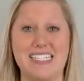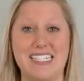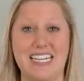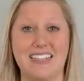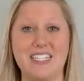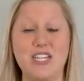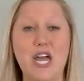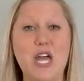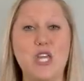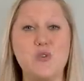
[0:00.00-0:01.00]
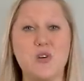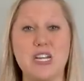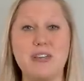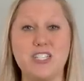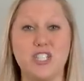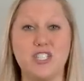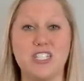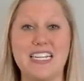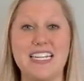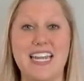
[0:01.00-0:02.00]
a sealant. You want to make sure you're
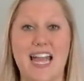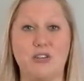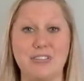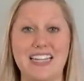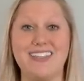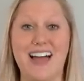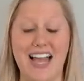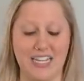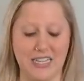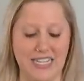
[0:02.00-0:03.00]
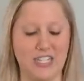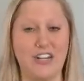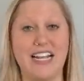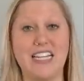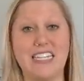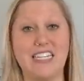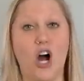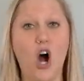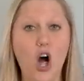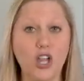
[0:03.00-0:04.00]
going to get a really light cleaner and clean
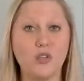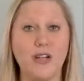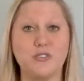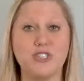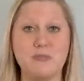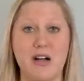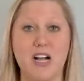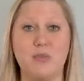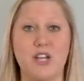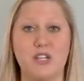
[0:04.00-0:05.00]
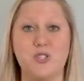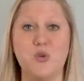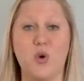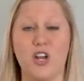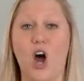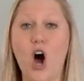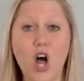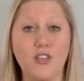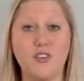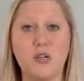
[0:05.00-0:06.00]
all around your mug because you want
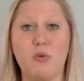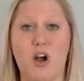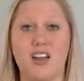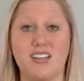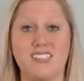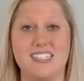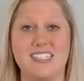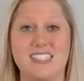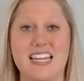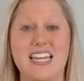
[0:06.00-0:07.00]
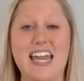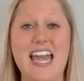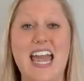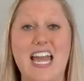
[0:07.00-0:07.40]
all of your products to stick